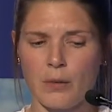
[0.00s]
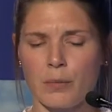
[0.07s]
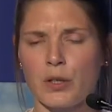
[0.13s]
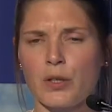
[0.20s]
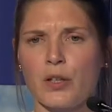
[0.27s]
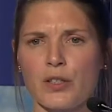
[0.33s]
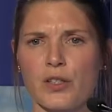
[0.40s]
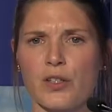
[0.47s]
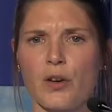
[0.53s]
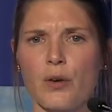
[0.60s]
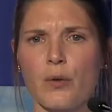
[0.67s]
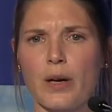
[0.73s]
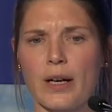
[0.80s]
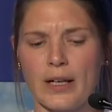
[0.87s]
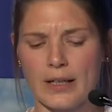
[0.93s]
but not
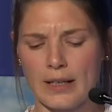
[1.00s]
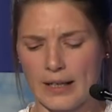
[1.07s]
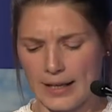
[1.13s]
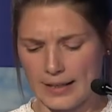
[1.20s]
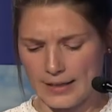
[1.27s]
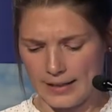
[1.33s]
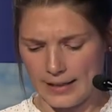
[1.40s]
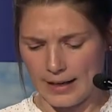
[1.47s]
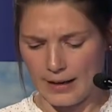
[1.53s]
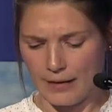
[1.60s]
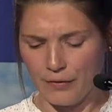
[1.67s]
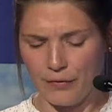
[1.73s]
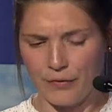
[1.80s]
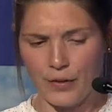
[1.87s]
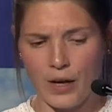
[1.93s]
so in late
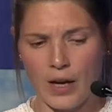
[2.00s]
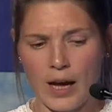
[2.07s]
life.